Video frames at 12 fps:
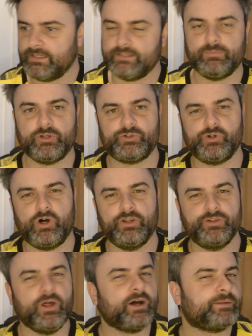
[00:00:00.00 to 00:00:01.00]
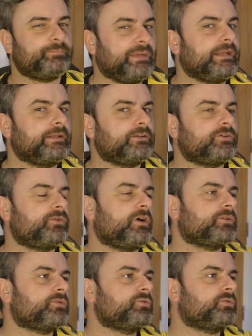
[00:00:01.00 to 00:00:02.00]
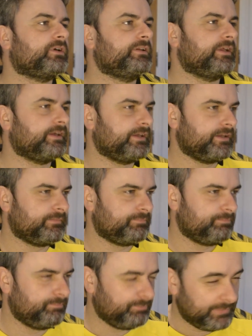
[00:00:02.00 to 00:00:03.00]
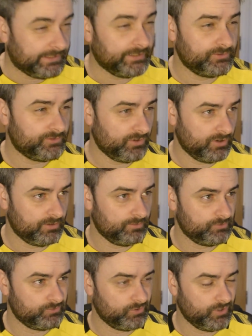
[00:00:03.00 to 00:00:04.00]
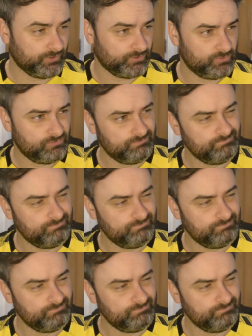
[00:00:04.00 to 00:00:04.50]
Montreal not beating Toronto and then beating Toronto.